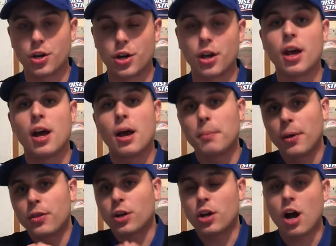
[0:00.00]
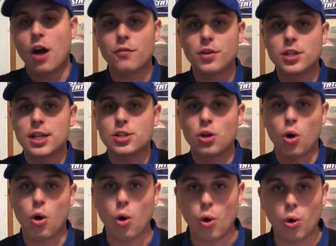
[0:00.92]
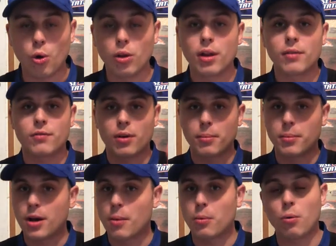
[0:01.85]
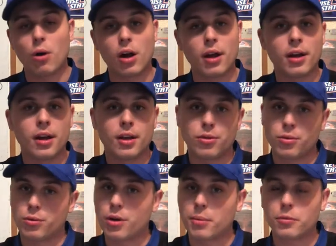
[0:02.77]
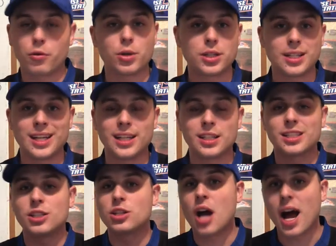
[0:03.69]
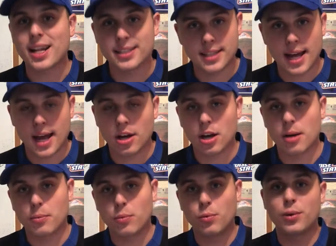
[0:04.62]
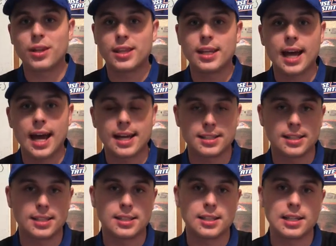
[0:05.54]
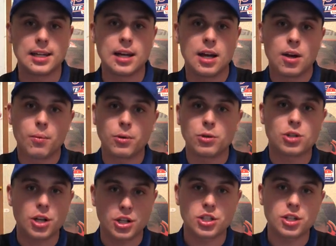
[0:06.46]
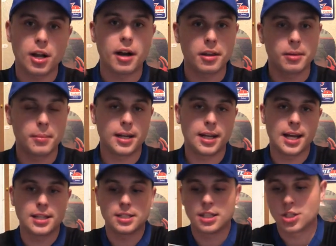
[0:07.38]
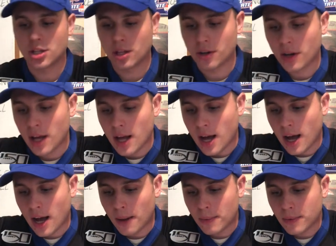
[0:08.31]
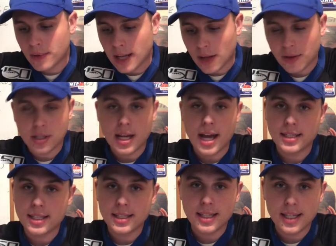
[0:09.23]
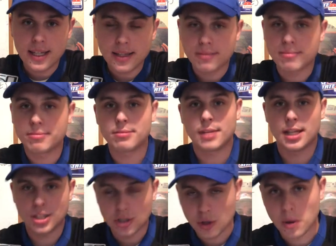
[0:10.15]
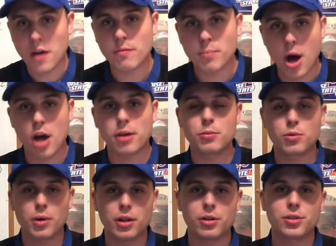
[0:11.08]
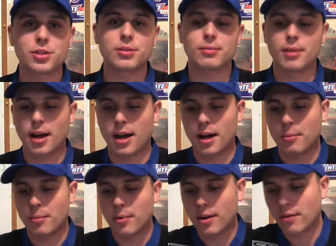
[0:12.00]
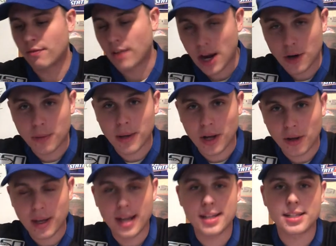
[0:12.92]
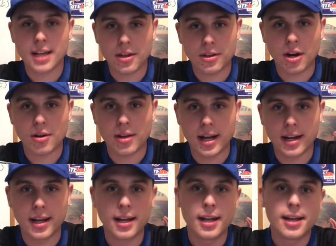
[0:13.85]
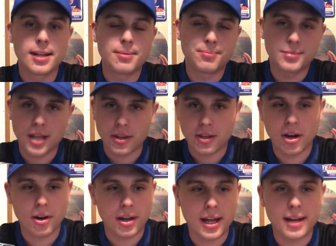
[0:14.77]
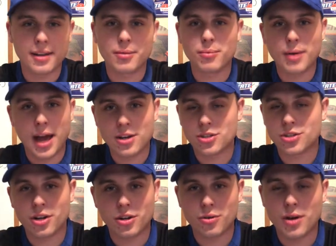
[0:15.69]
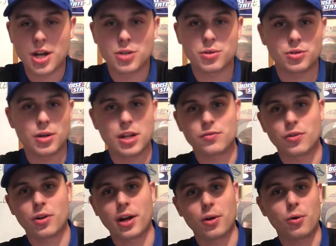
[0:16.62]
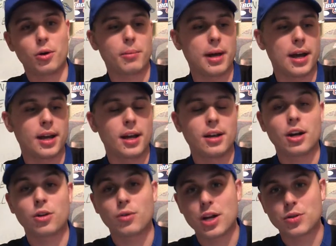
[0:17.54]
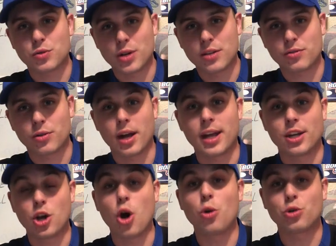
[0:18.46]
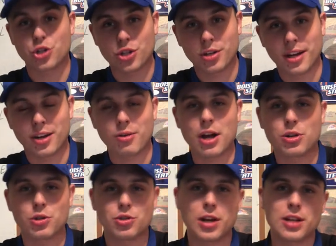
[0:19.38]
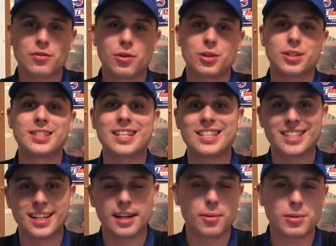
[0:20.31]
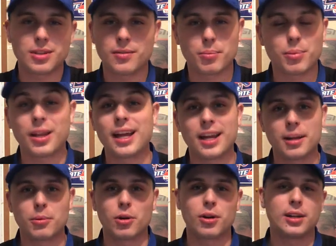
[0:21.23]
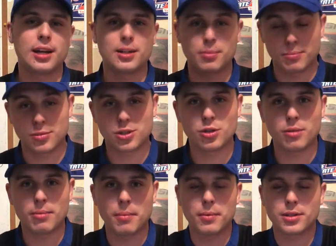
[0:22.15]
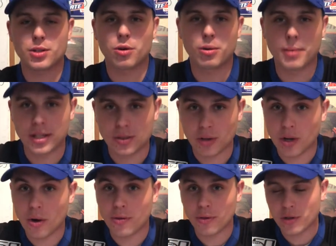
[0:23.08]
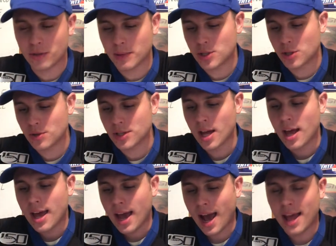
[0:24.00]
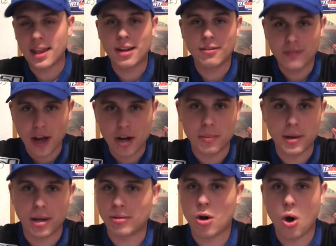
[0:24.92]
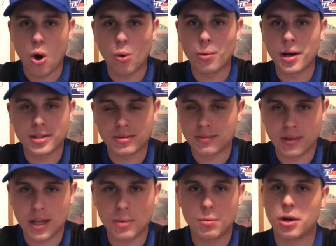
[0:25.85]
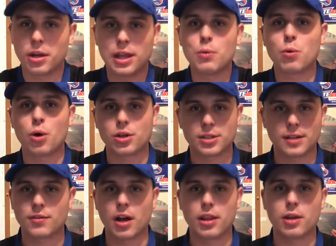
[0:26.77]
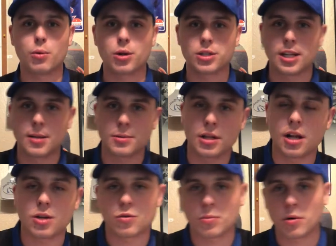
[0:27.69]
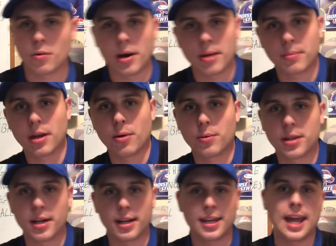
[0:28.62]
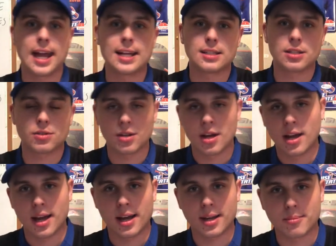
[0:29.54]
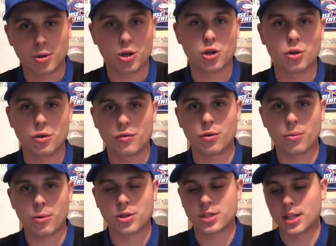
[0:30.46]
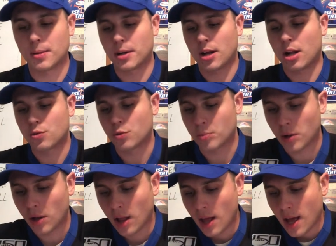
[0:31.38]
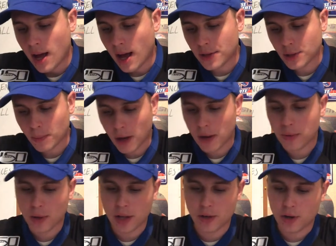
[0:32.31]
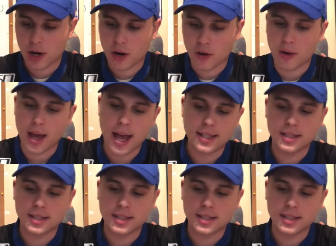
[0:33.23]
good. But the conference as a whole, from number 1 through number 14, does not stack up with the SEC when you start slotting them in against each other. Now, the SEC, they do have bottom dwellers, Vanderbilt and South Carolina. South Carolina had to start a graduate transfer at quarterback. Not a graduate transfer, a coach, a graduate transfer assistant. He wasn't even playing anymore, and they had to suit him up as quarterback. So they're going through some issues. And then Vanderbilt, always one of the worst, if not the worst teams in college football, right up there with Kansas and Purdue for worst team in college football. So bottom dweller here